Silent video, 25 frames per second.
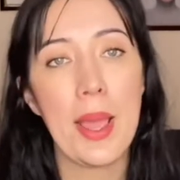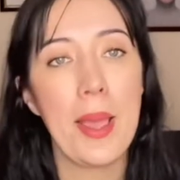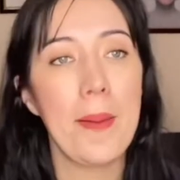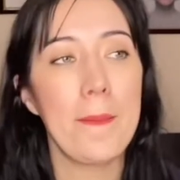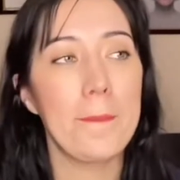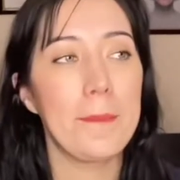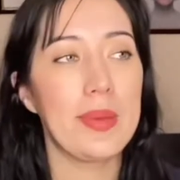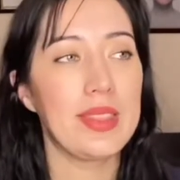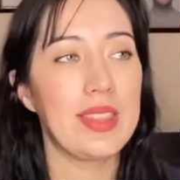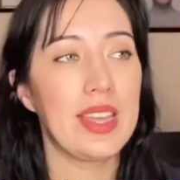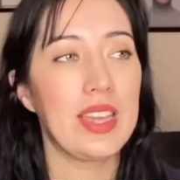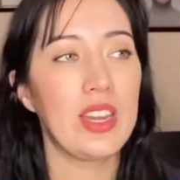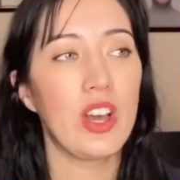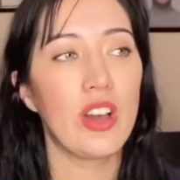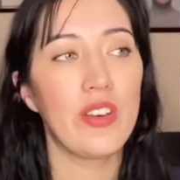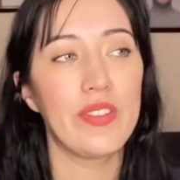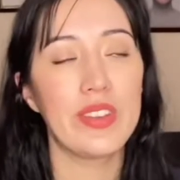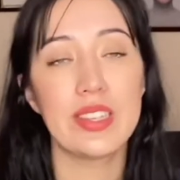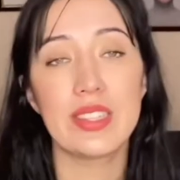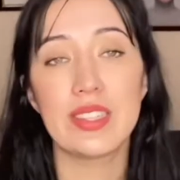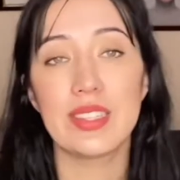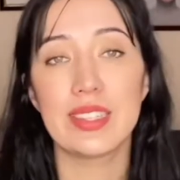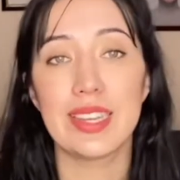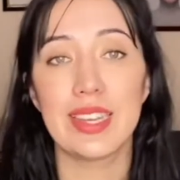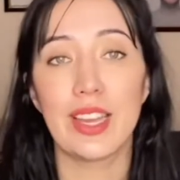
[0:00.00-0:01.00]
but then
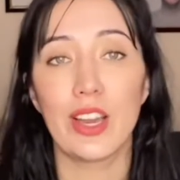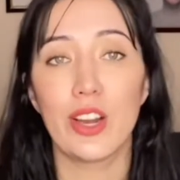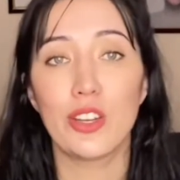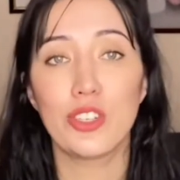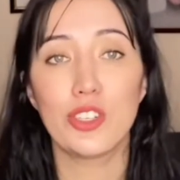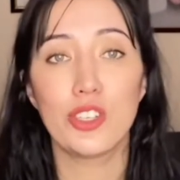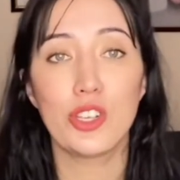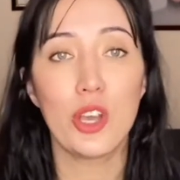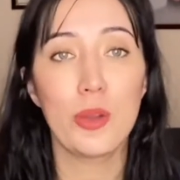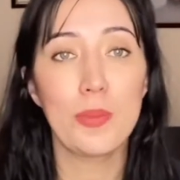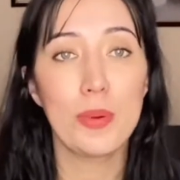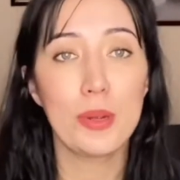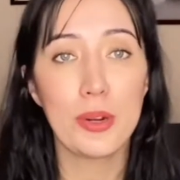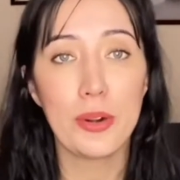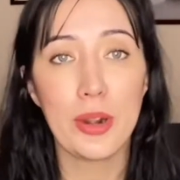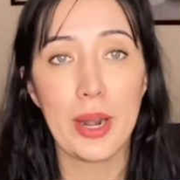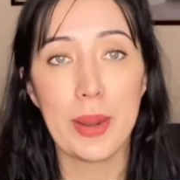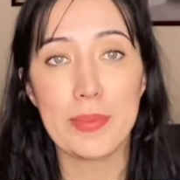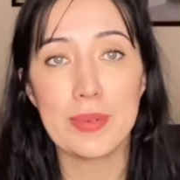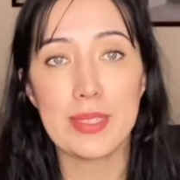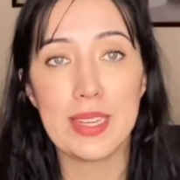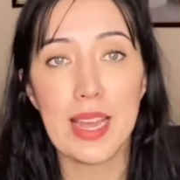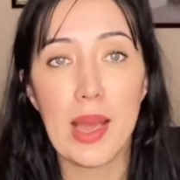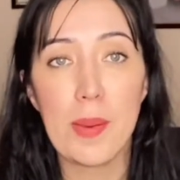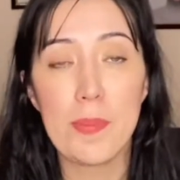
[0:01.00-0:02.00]
obviously October
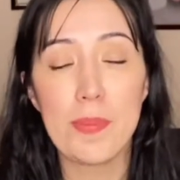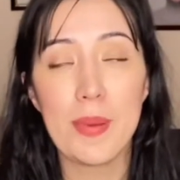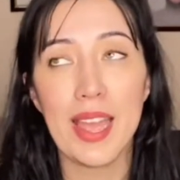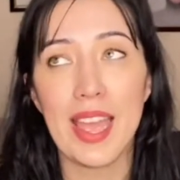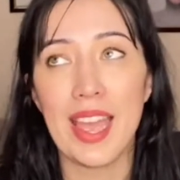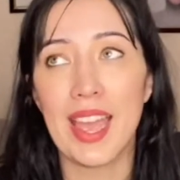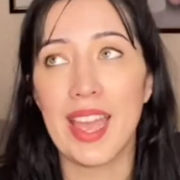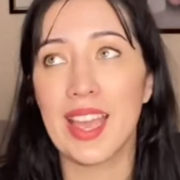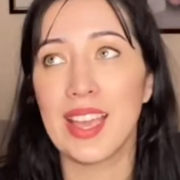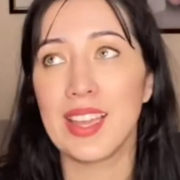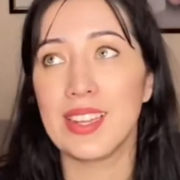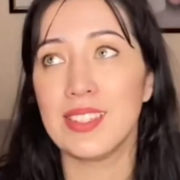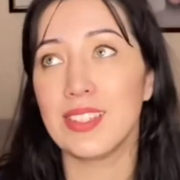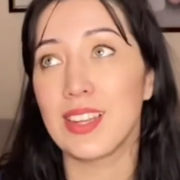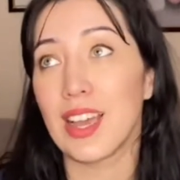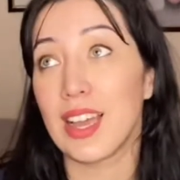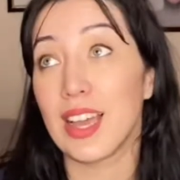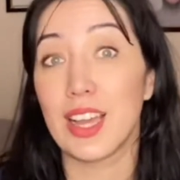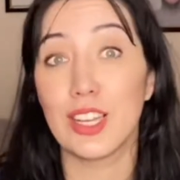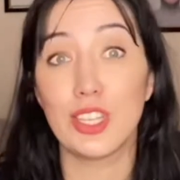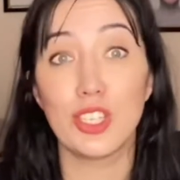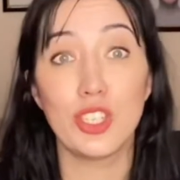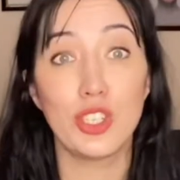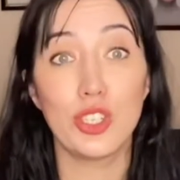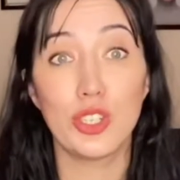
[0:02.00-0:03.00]
crept up and I
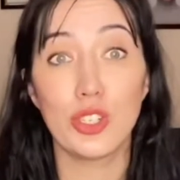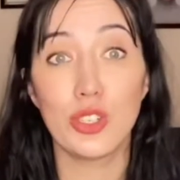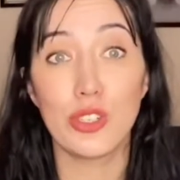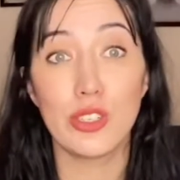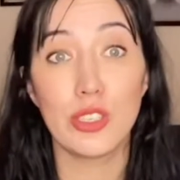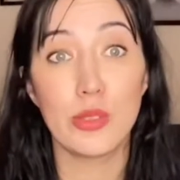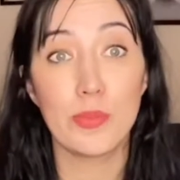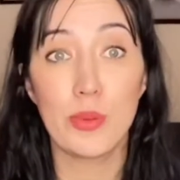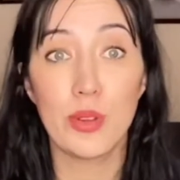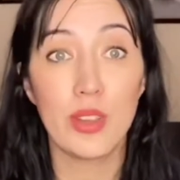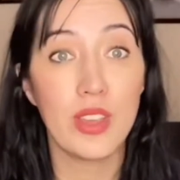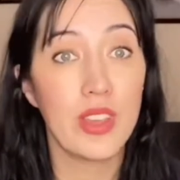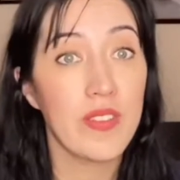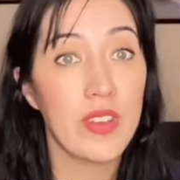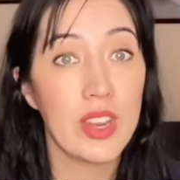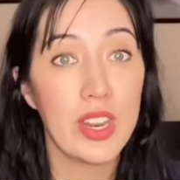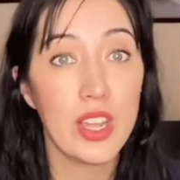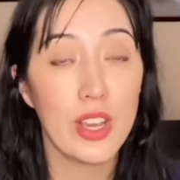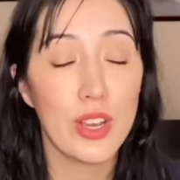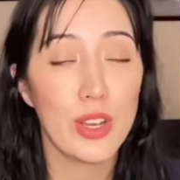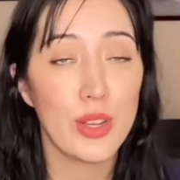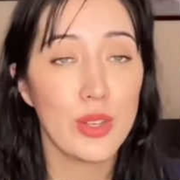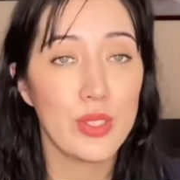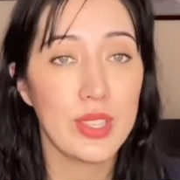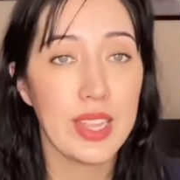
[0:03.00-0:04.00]
had to do spooky
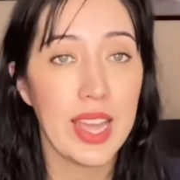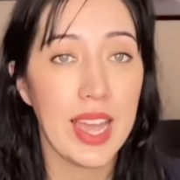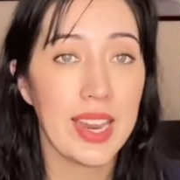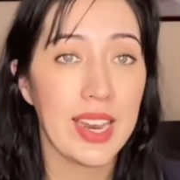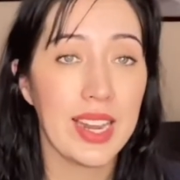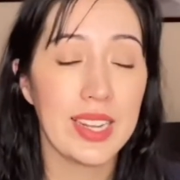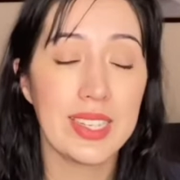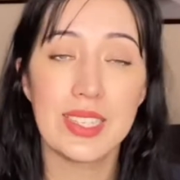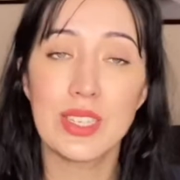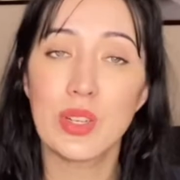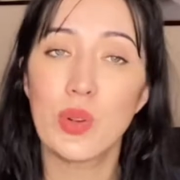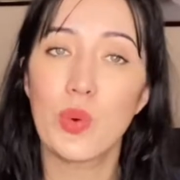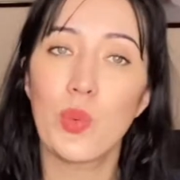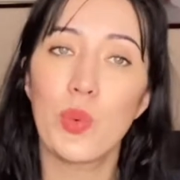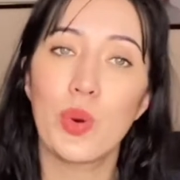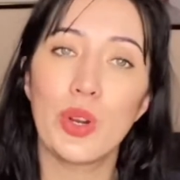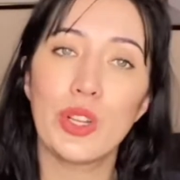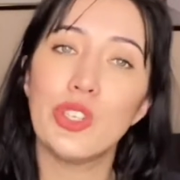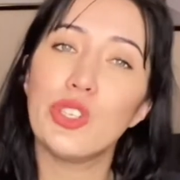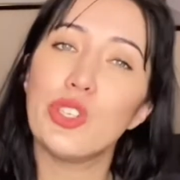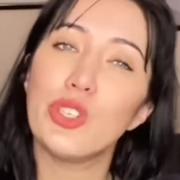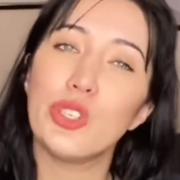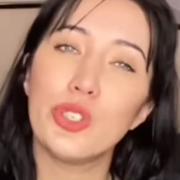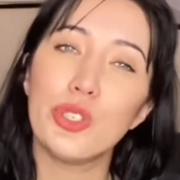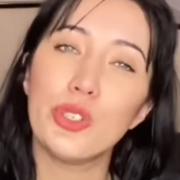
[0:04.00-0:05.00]
videos and I didn't want
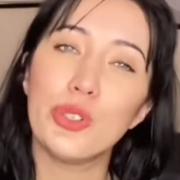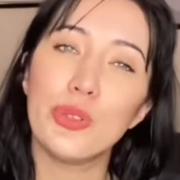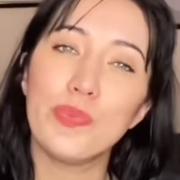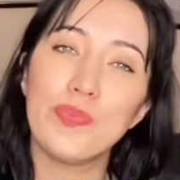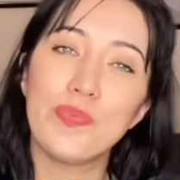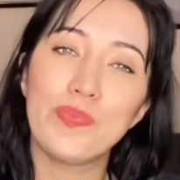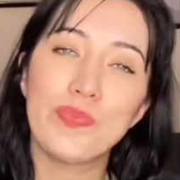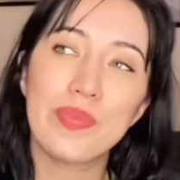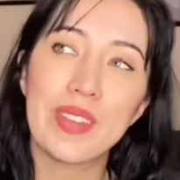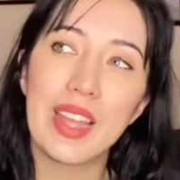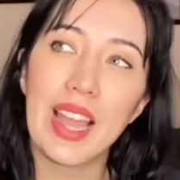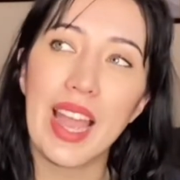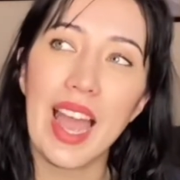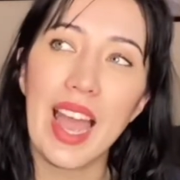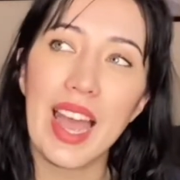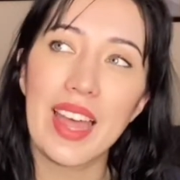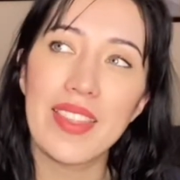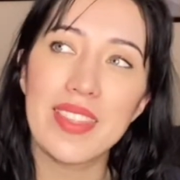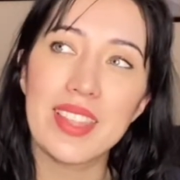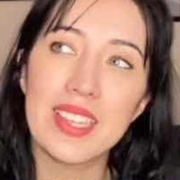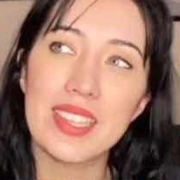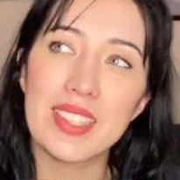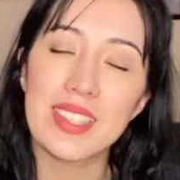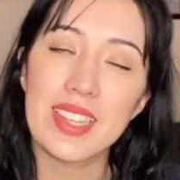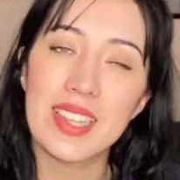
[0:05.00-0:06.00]
to add
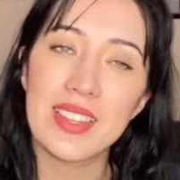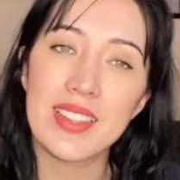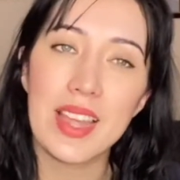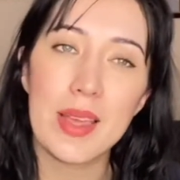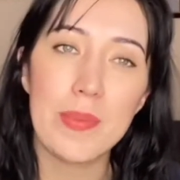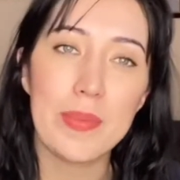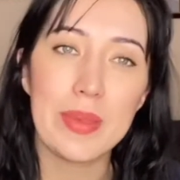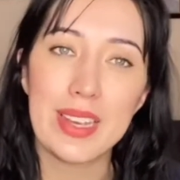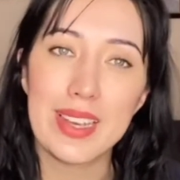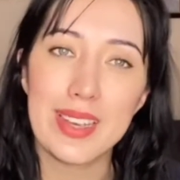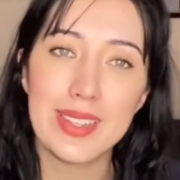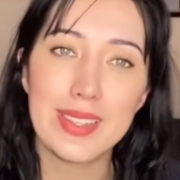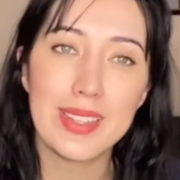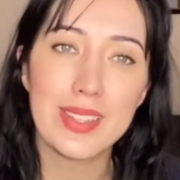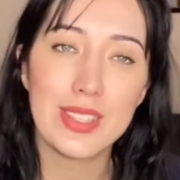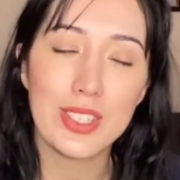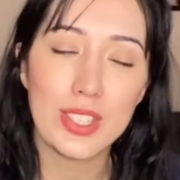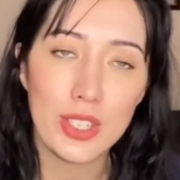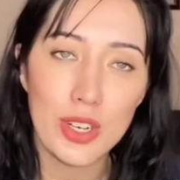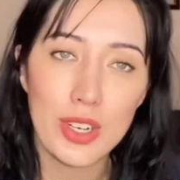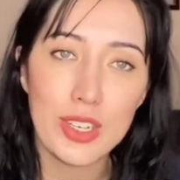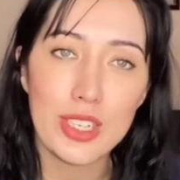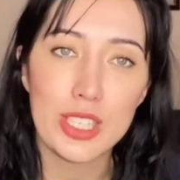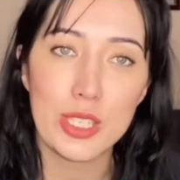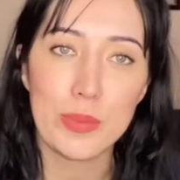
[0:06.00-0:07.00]
this in there because it's
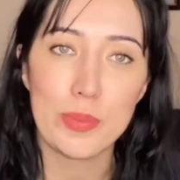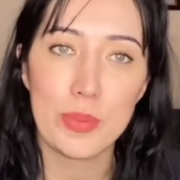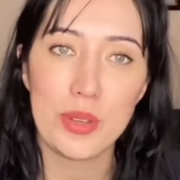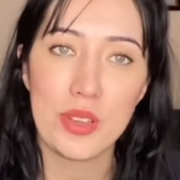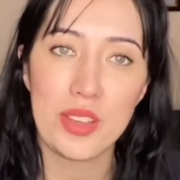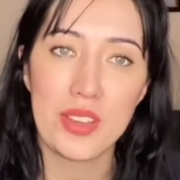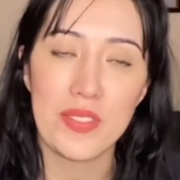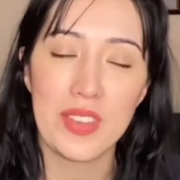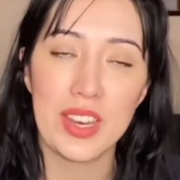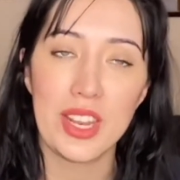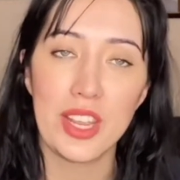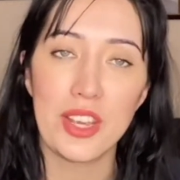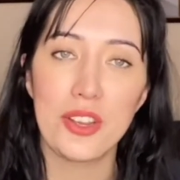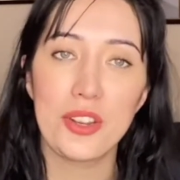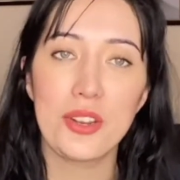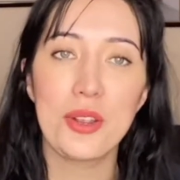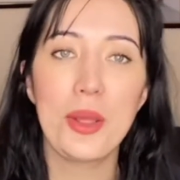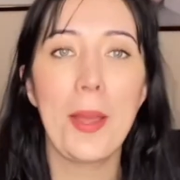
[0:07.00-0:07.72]
not a spooky video.